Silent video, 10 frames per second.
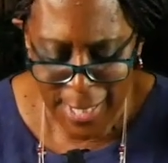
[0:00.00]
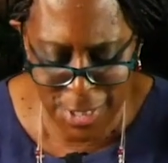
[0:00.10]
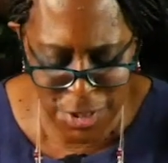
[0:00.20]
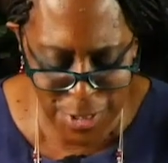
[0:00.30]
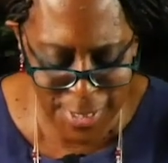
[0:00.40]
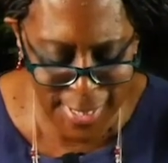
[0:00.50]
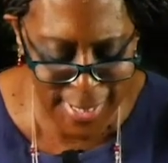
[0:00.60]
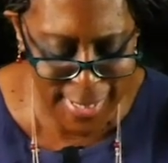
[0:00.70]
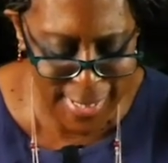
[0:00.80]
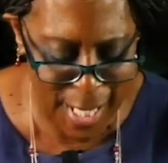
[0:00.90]
In
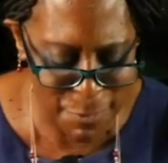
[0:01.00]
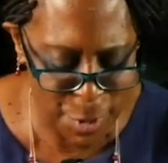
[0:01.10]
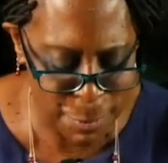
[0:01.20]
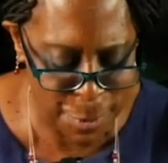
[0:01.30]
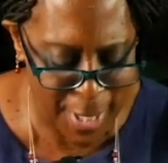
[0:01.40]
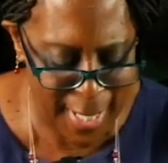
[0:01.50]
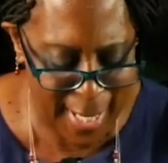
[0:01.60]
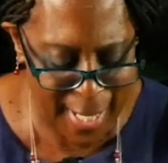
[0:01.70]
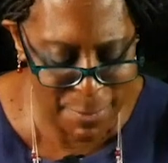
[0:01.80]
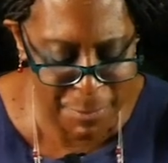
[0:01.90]
Jesus' name we pray.
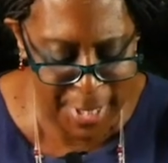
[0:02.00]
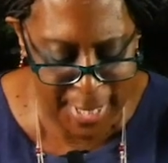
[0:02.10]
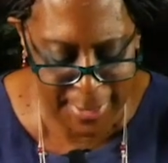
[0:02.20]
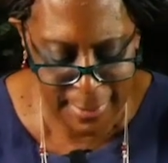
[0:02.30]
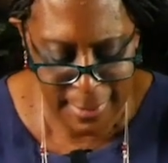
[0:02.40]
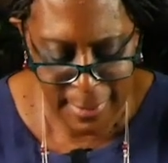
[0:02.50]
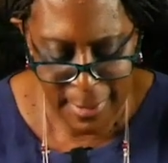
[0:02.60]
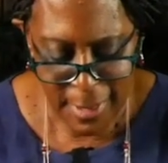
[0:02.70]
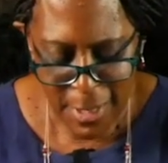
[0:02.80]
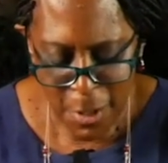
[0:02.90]
Amen.
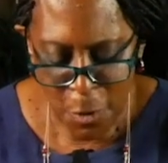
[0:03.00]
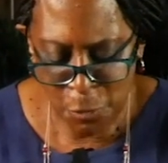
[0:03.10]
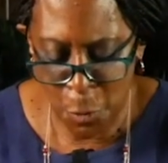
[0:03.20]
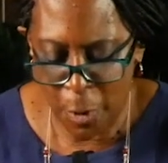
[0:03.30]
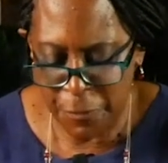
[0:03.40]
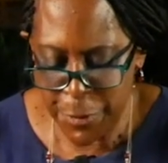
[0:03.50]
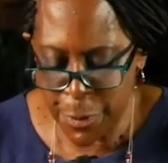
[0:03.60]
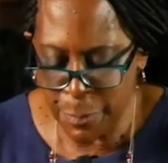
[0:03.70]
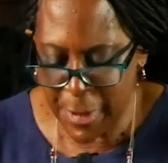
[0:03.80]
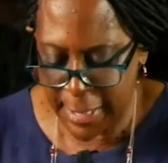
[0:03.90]
For a
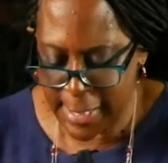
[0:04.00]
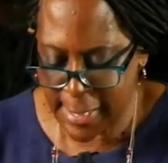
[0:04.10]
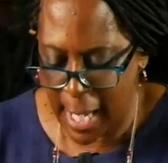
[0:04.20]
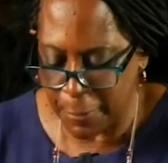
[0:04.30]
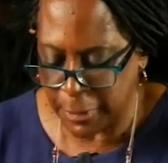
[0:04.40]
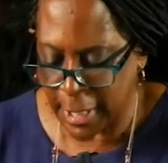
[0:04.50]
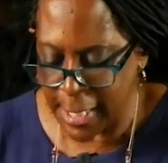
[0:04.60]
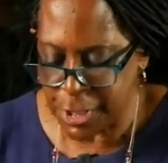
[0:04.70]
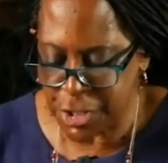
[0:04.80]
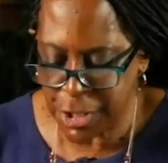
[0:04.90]
few minutes, I would
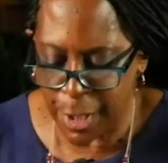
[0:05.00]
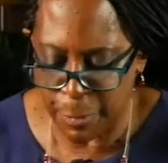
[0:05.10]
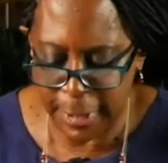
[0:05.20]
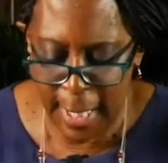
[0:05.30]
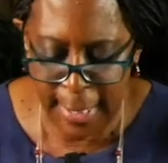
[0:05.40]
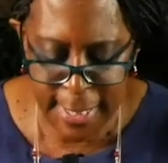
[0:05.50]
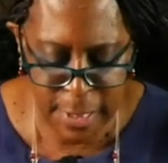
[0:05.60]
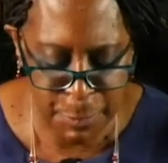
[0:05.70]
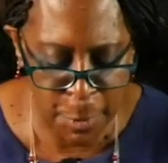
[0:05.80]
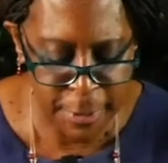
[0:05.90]
like to share what God has
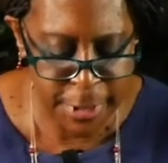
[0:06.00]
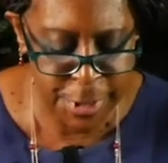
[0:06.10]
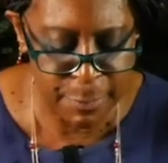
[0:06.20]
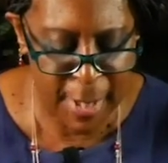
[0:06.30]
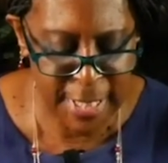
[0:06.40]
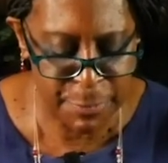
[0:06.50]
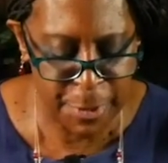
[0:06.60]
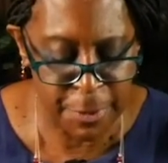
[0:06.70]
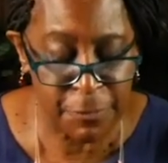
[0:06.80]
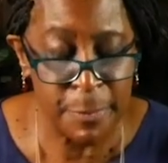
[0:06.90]
spoken into my
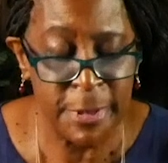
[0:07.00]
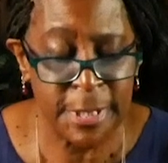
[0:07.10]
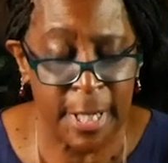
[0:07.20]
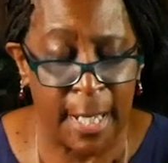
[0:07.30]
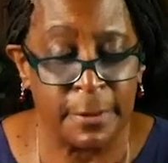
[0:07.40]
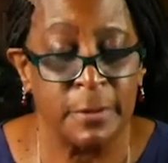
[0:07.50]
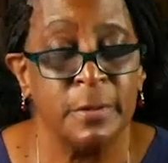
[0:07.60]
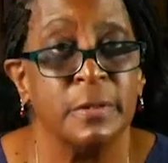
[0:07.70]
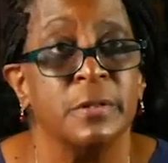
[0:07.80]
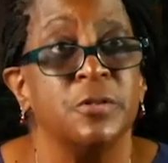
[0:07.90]
spirit from the title
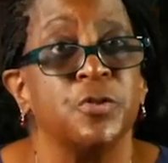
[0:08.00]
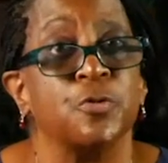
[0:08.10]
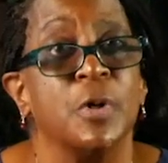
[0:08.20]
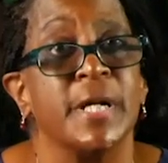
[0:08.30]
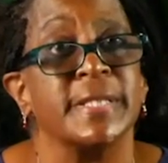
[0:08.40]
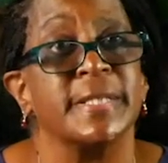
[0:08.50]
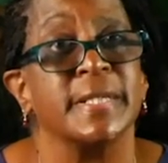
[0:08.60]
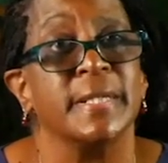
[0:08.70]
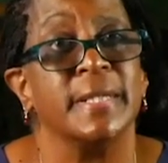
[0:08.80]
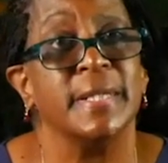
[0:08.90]
Trust
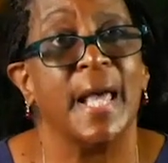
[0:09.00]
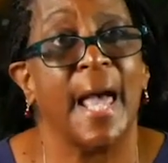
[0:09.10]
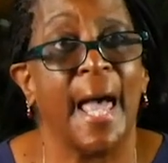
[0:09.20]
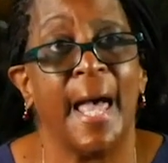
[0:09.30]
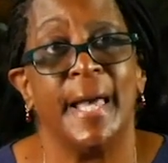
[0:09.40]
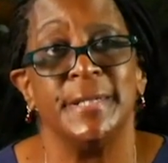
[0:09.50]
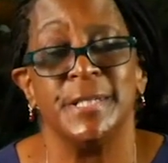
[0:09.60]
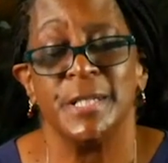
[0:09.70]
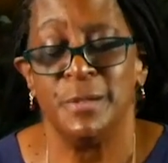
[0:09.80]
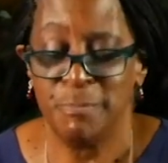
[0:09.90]
and
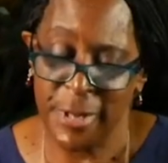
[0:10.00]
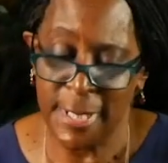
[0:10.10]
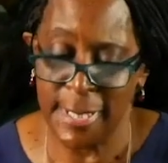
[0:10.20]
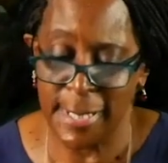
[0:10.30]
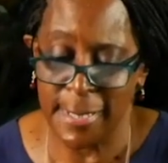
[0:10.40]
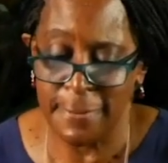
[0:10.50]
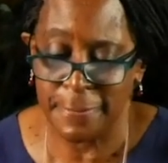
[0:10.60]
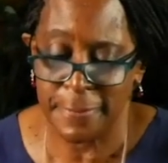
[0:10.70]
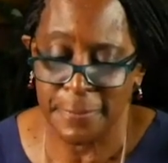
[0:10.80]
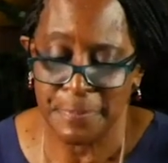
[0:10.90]

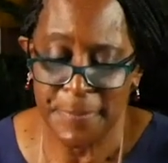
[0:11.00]
Believe.